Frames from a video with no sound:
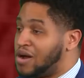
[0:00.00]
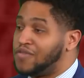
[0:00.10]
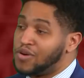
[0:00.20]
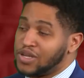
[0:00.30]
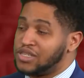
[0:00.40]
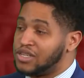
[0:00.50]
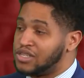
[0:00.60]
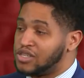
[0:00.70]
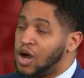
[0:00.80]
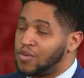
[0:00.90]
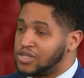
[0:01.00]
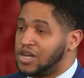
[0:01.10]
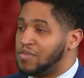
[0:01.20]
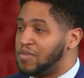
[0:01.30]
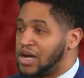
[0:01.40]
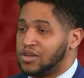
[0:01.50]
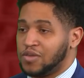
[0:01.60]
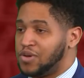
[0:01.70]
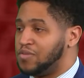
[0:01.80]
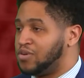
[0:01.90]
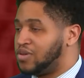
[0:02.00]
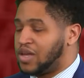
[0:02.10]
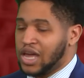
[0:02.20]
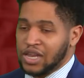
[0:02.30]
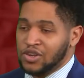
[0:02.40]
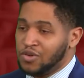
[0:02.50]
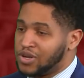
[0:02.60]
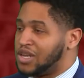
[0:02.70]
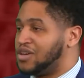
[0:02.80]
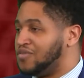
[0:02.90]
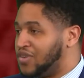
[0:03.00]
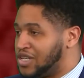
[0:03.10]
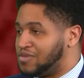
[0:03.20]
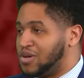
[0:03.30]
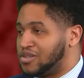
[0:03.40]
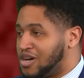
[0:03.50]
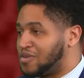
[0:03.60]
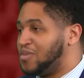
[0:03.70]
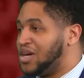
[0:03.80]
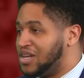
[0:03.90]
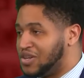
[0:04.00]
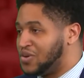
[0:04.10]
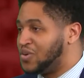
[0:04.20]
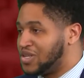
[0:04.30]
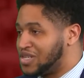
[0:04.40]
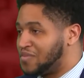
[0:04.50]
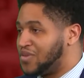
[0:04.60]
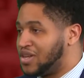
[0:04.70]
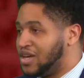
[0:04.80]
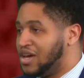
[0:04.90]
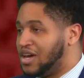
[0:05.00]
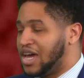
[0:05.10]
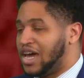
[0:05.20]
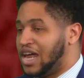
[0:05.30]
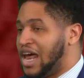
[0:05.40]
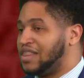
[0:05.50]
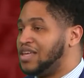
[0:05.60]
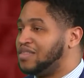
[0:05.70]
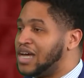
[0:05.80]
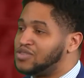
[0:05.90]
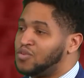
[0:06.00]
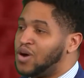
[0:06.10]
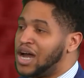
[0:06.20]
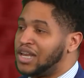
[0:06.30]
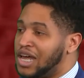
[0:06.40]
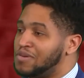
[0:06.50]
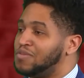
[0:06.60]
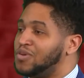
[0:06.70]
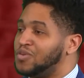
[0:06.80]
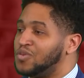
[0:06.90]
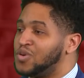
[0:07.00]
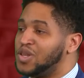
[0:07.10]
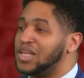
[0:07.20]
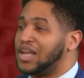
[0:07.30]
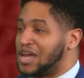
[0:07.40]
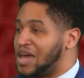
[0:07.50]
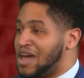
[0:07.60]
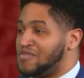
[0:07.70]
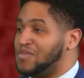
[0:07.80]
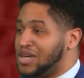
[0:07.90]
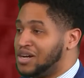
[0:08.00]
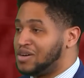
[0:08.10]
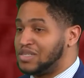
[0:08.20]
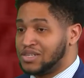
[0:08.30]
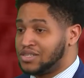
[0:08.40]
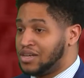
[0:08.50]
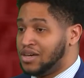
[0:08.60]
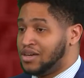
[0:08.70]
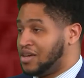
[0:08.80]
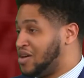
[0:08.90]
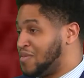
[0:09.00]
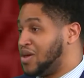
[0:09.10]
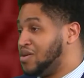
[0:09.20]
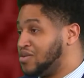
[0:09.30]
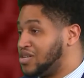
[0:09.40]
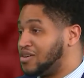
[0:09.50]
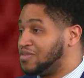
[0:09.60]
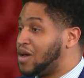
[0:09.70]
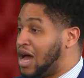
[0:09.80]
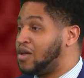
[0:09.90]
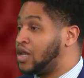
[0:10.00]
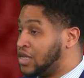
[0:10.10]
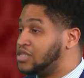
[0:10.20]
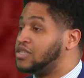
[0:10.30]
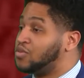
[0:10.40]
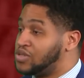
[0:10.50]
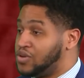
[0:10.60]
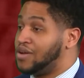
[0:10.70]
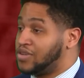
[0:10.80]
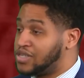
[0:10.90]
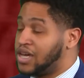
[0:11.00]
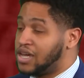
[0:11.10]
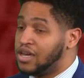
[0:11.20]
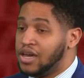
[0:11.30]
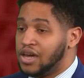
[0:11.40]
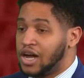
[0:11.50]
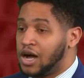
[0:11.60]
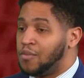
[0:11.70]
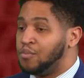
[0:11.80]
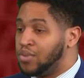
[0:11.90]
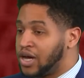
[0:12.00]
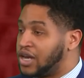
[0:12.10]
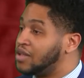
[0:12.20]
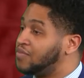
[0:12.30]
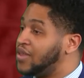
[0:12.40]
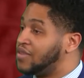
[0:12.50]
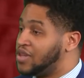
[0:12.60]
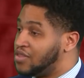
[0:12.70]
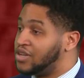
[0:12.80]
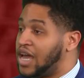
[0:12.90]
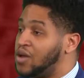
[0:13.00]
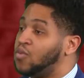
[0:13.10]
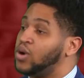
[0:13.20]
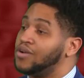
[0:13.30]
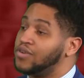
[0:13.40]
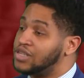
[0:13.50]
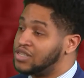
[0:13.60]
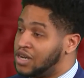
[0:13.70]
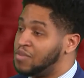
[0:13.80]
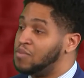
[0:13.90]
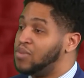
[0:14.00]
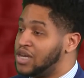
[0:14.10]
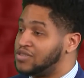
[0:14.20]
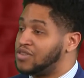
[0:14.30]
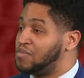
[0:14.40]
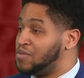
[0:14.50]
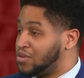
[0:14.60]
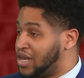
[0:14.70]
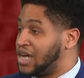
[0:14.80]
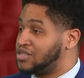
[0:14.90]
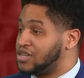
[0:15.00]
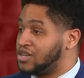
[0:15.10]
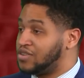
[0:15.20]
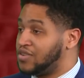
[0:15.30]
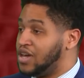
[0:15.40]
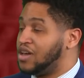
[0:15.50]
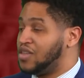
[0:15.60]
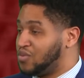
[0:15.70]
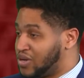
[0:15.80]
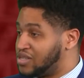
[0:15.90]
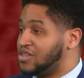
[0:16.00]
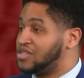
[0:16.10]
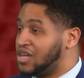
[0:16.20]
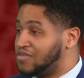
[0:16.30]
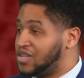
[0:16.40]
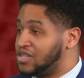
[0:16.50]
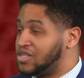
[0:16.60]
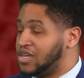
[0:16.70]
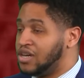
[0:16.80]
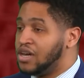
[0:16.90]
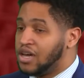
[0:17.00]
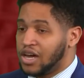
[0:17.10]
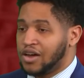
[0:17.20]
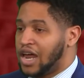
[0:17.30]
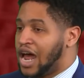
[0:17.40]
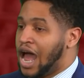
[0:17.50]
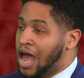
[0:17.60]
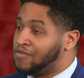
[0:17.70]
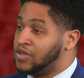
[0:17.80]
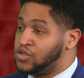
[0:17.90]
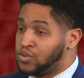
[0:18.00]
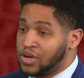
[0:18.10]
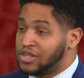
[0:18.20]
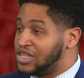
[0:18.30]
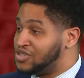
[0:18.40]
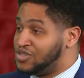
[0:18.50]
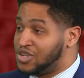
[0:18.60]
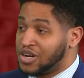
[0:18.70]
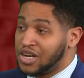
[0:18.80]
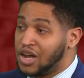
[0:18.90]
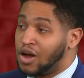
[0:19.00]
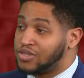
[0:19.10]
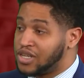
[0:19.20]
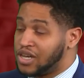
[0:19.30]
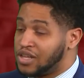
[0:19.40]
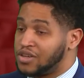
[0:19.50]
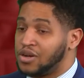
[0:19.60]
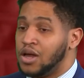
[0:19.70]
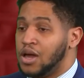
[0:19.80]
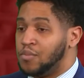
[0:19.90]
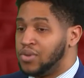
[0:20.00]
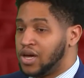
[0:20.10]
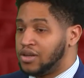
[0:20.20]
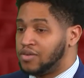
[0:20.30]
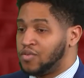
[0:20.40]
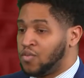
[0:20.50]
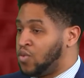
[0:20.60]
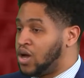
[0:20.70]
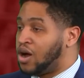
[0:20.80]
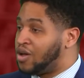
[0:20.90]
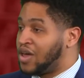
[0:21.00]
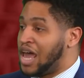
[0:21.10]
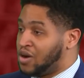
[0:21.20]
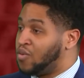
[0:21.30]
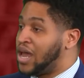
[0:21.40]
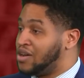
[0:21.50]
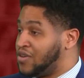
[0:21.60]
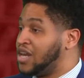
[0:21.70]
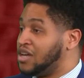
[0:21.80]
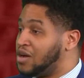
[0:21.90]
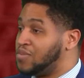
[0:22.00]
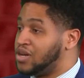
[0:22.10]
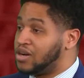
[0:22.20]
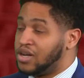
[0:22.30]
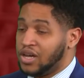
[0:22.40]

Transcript: focus is. It's always going to be back on the people. No one can convince me or talk me into doing something. And I think that's why a lot of people really like having me here, is because, you can talk to me. I'll listen to what you have to say. But at the end of the day, whatever it's going to be best for the people that I serve and the rest of the state of Tennessee. I've enjoyed this journey altogether, but we all had a way of getting up here.